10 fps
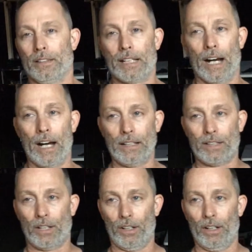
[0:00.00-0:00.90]
Todd
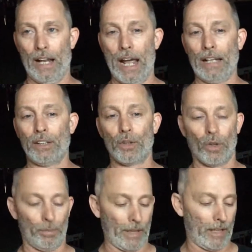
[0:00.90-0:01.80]
Kern, how you
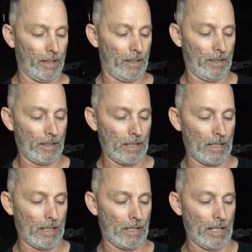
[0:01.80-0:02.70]
doing, man?
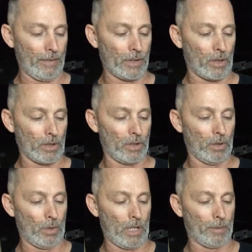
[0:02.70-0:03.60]
I haven't talked to you in
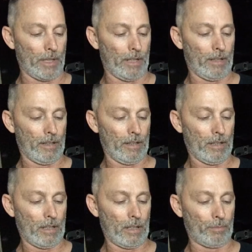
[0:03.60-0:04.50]
a while, buddy.
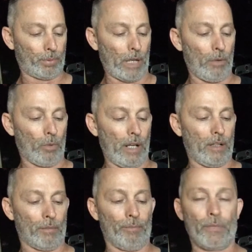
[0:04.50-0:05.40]
Brett
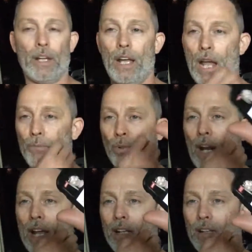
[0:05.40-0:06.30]
Wyndham. Hey,
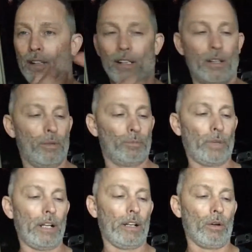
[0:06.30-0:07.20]
Brett.
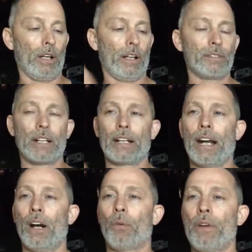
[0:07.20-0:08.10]
Brett only lives like an
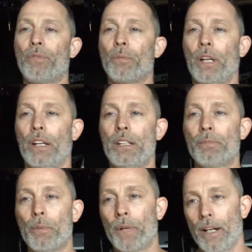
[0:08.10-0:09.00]
hour away from me. He's
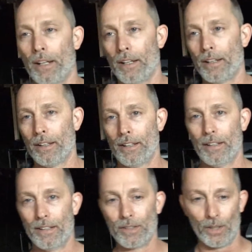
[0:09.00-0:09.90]
my buddy.
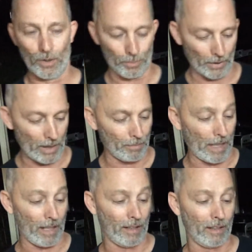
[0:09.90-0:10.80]
So, Brett,
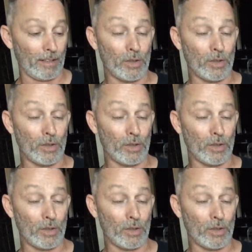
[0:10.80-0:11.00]
man.